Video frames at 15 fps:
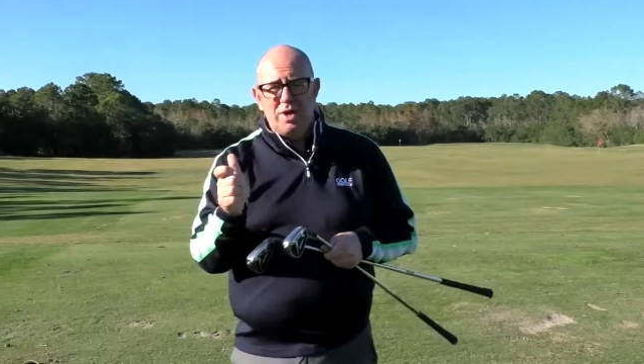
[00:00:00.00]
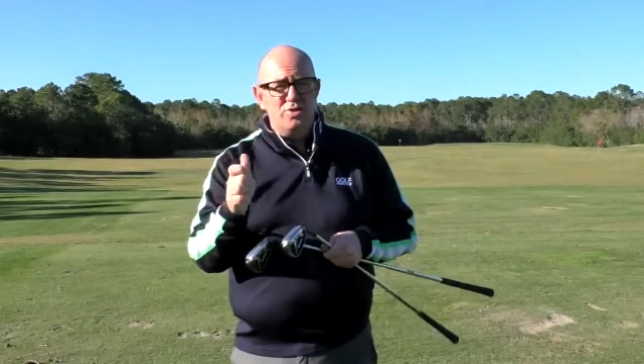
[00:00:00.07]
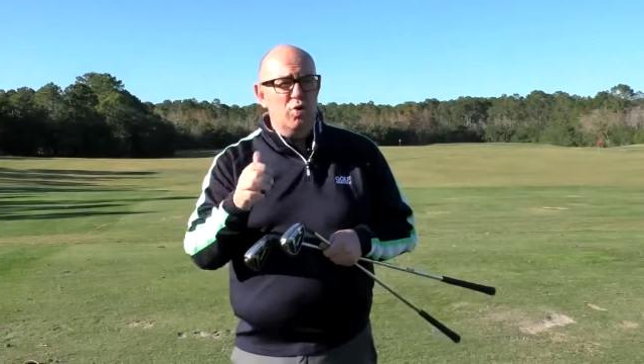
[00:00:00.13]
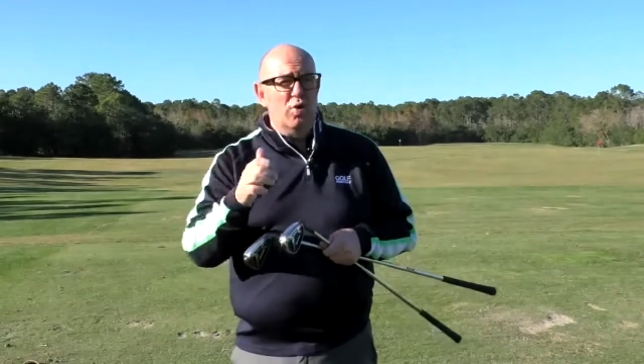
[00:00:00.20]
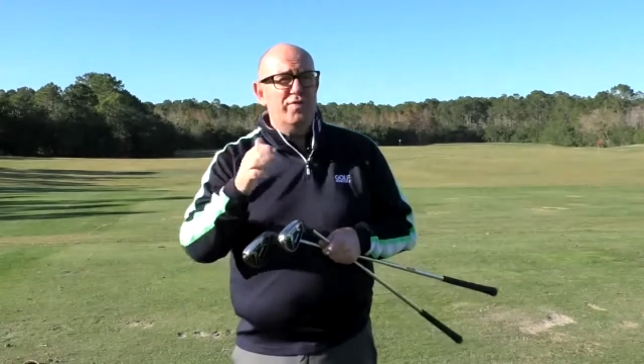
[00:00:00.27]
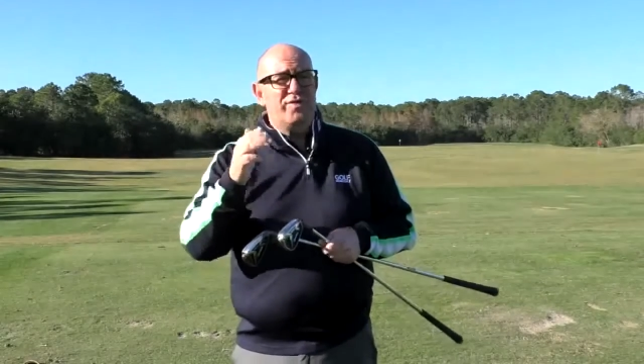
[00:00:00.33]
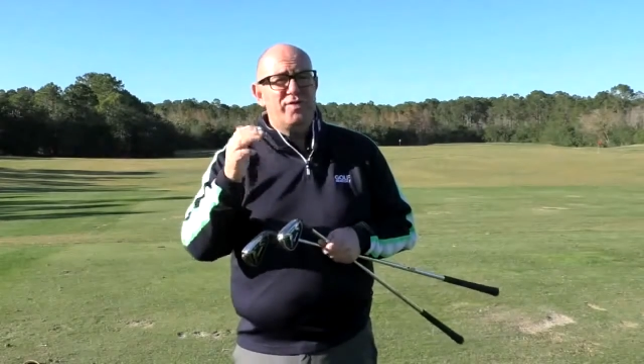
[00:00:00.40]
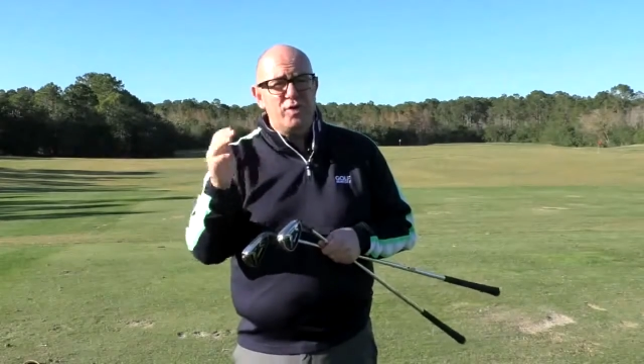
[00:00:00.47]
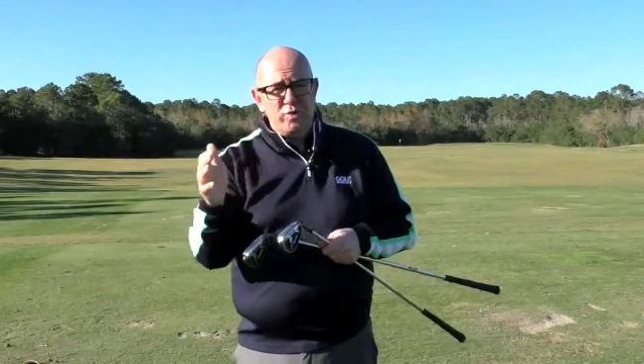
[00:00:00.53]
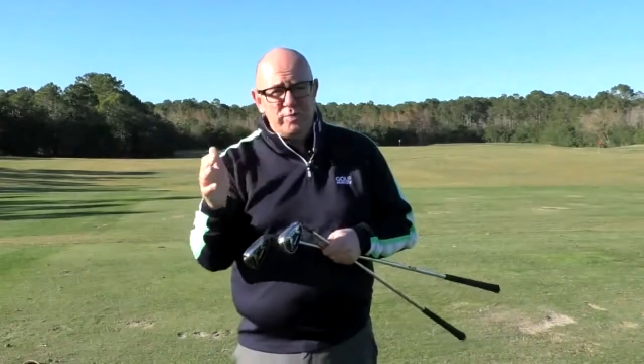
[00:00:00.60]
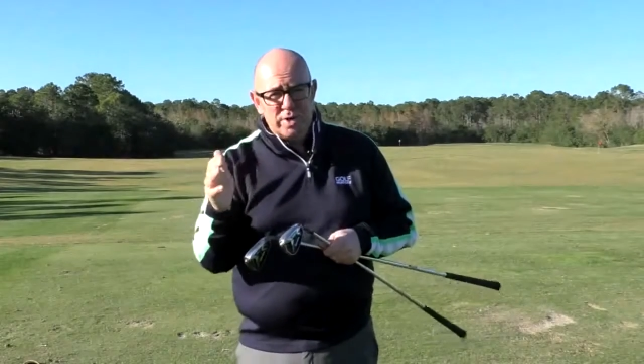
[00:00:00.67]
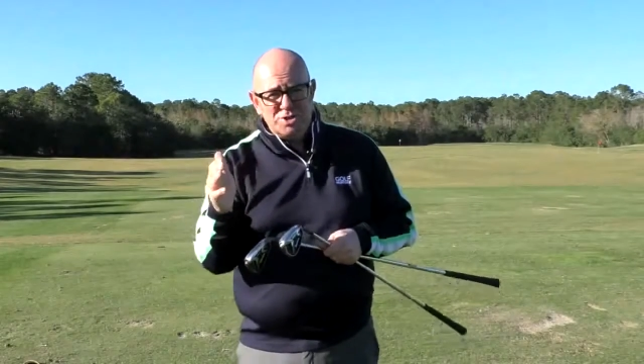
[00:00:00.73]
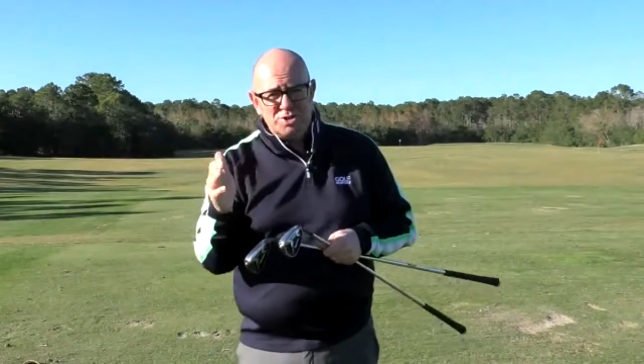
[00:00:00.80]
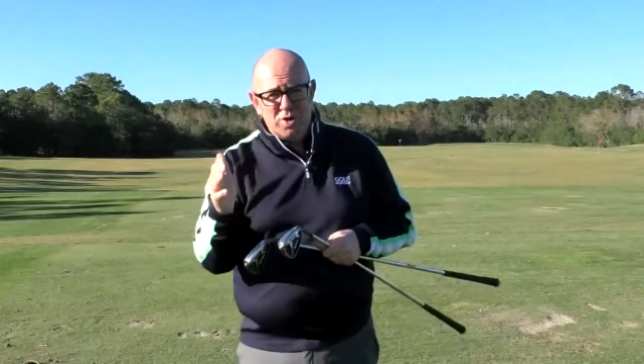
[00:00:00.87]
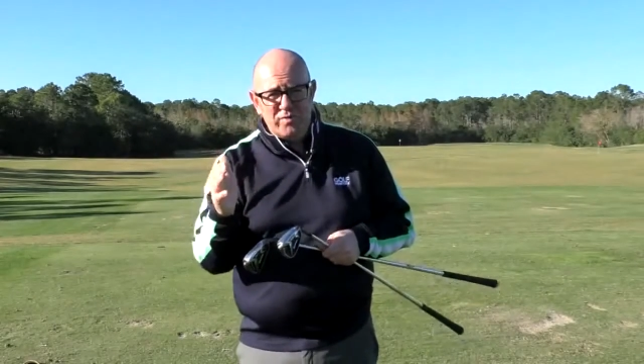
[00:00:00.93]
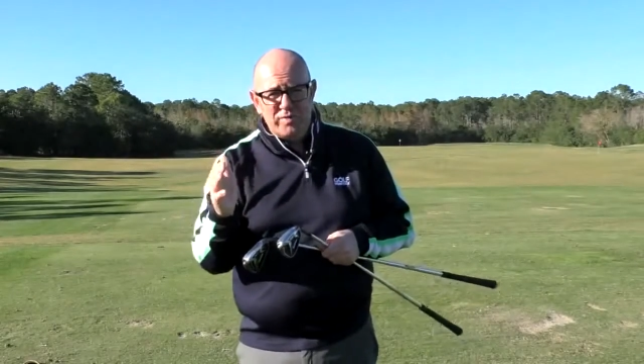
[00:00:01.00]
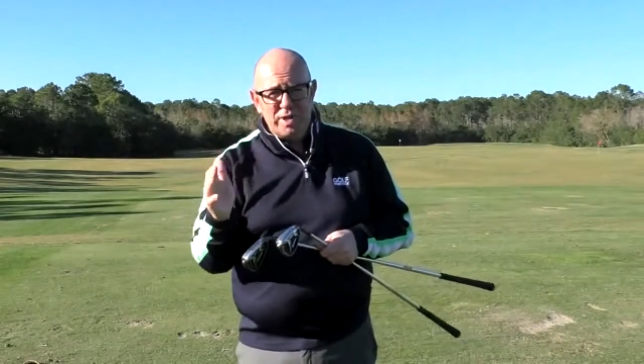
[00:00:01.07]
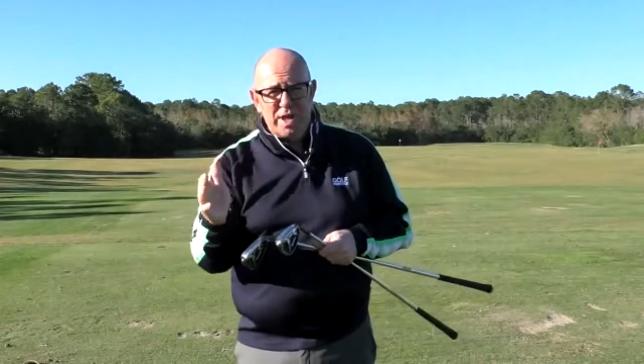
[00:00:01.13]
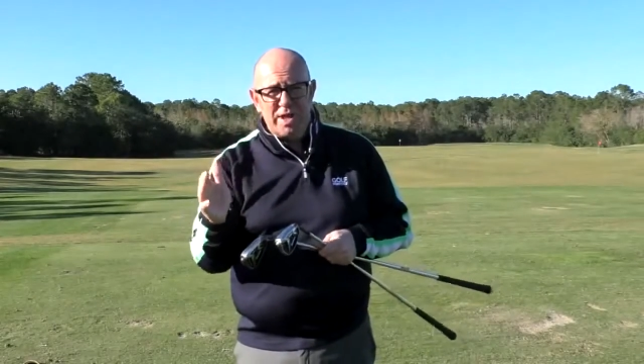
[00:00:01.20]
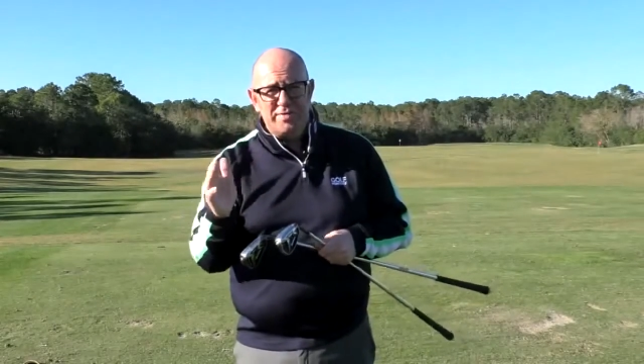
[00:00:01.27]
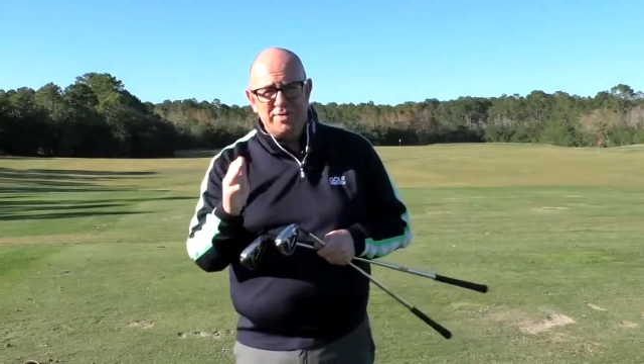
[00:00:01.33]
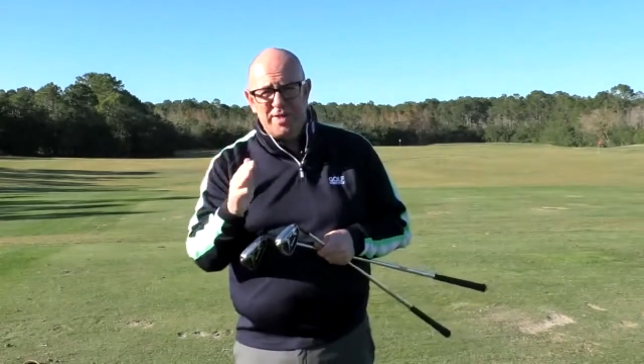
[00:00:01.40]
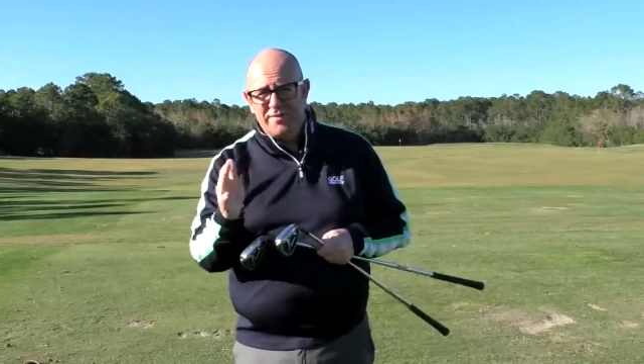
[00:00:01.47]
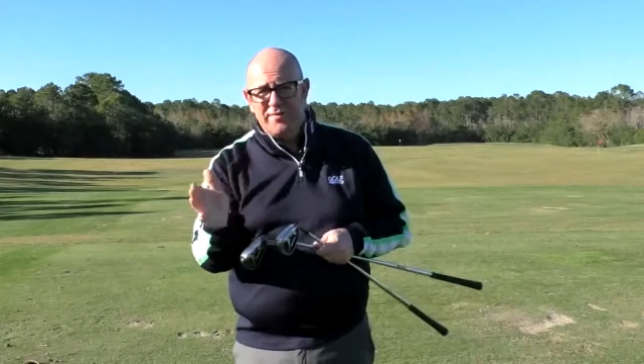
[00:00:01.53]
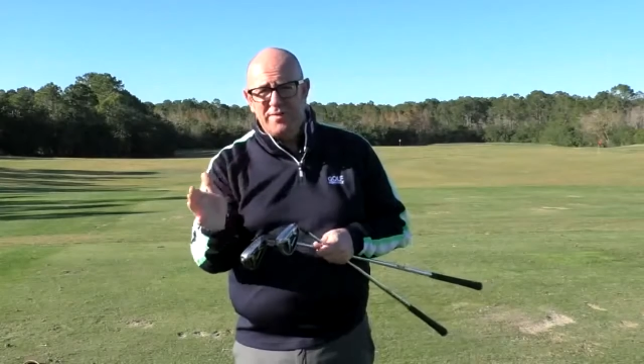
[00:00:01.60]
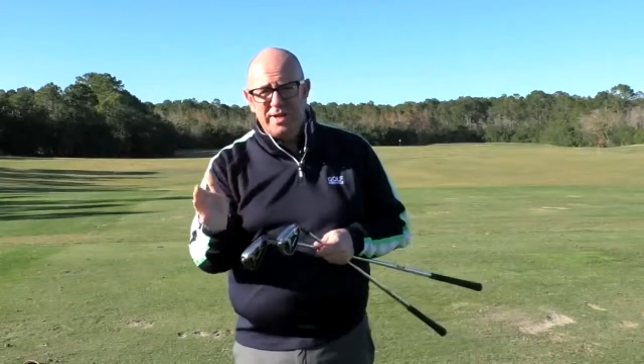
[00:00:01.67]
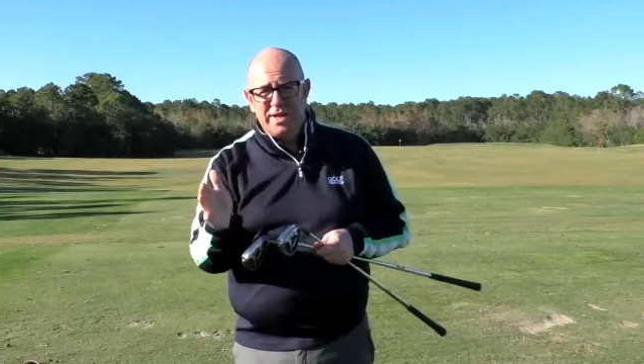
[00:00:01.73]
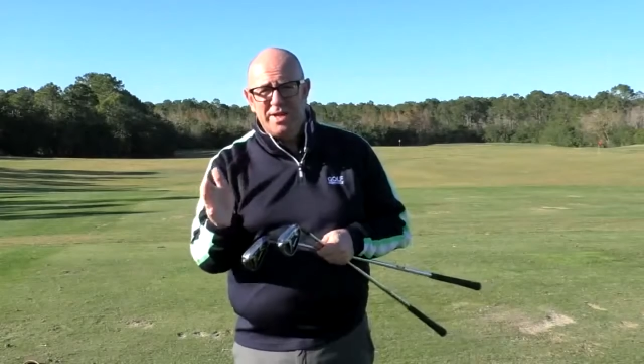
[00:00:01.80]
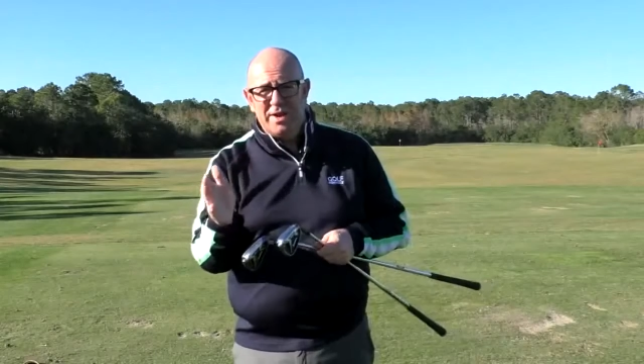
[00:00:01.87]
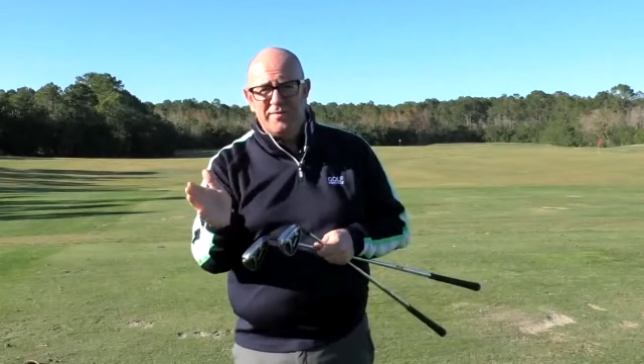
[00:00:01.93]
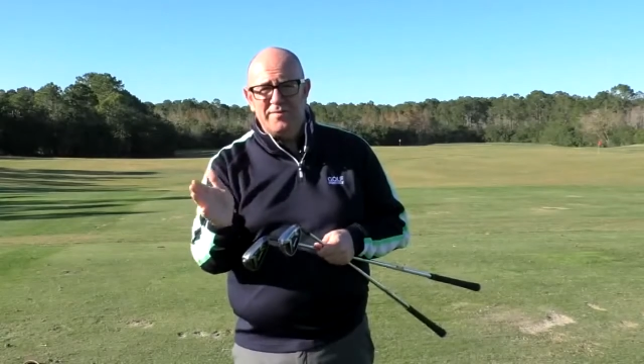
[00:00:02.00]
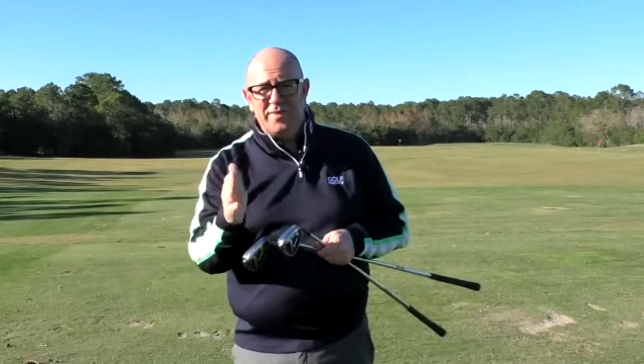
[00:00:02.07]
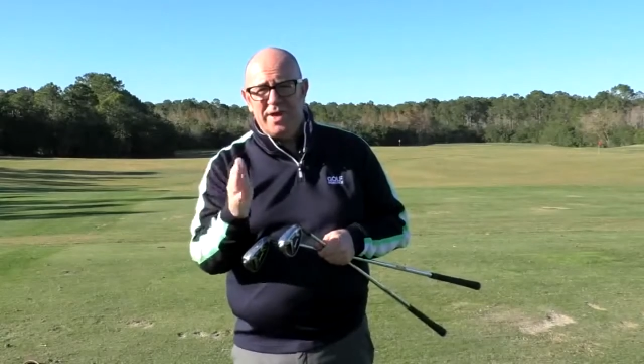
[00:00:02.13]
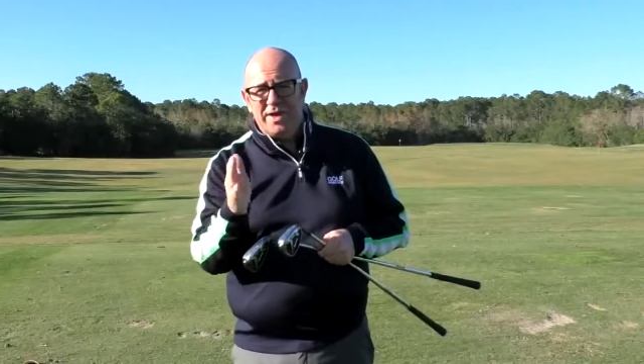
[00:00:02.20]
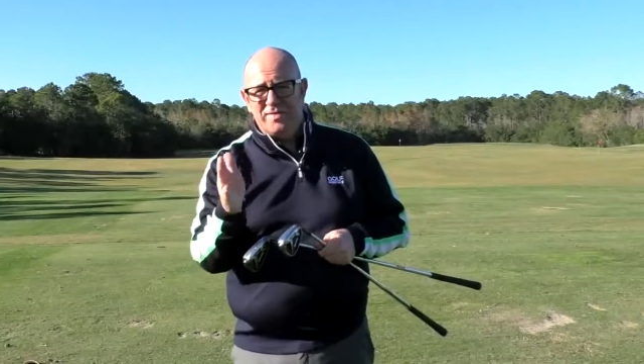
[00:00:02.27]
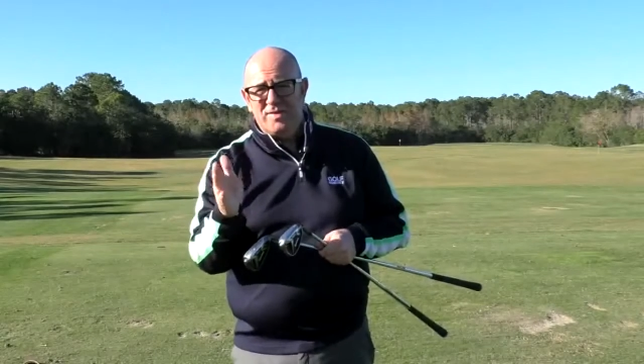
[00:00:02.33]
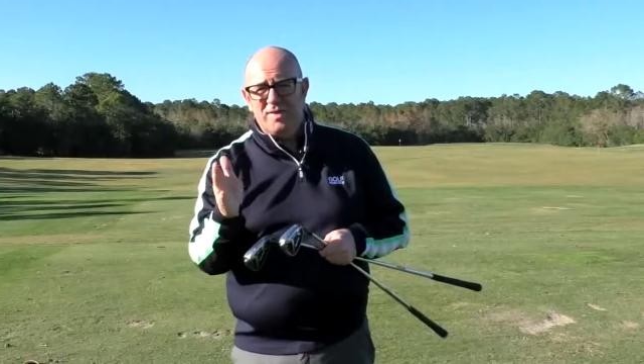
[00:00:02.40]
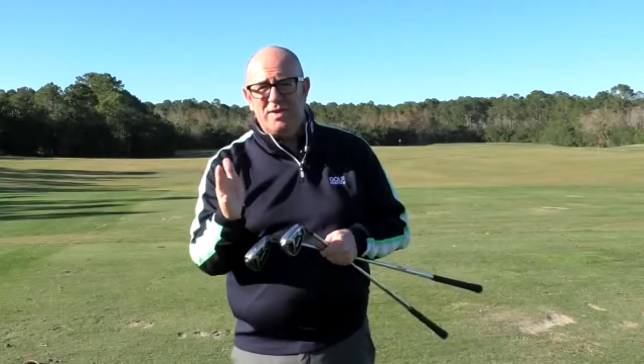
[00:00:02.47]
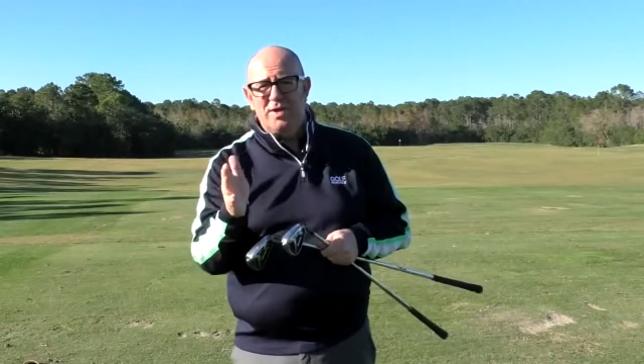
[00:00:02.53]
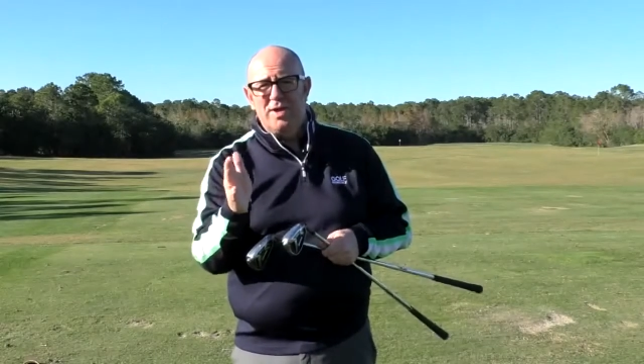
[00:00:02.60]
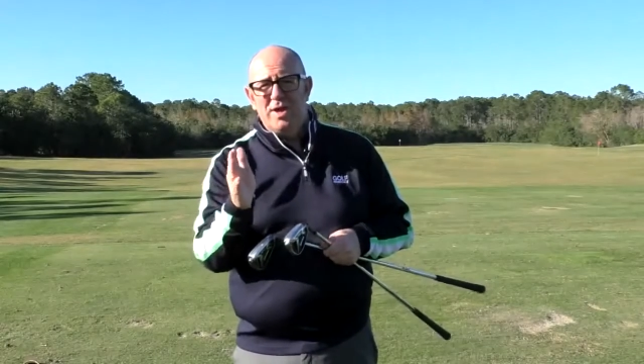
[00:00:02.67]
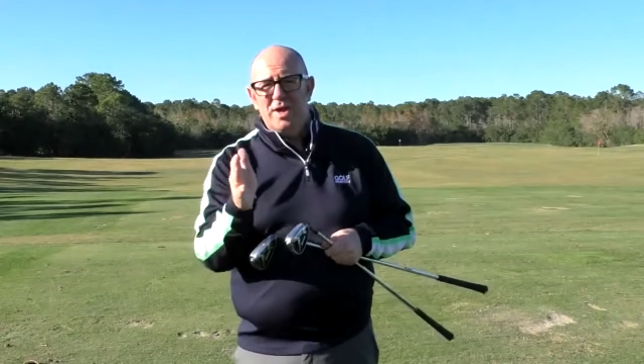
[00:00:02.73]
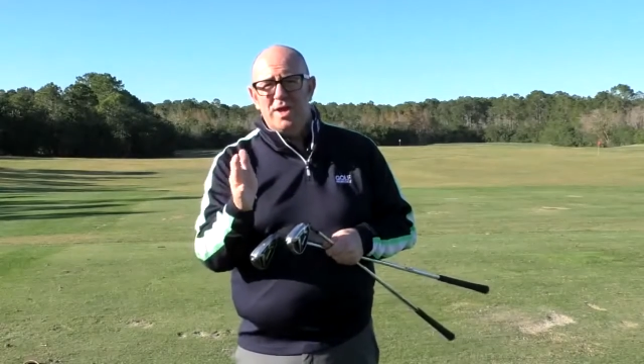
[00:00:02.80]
not too much offset, definitely enough there to